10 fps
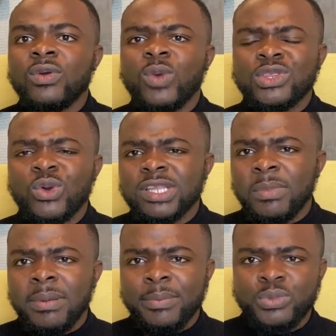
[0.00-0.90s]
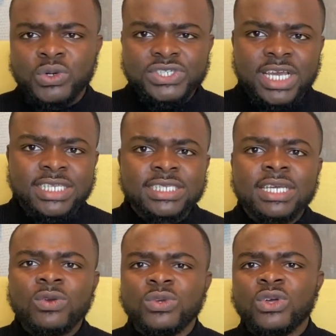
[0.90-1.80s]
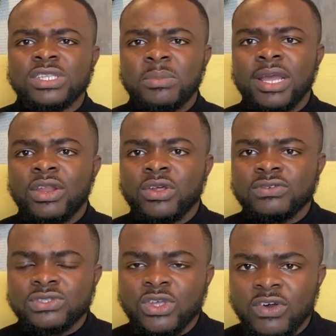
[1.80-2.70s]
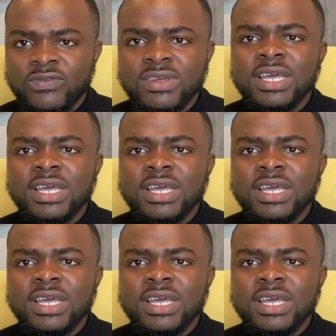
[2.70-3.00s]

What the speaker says: We talked about my projects. We talked about a lot of stuff.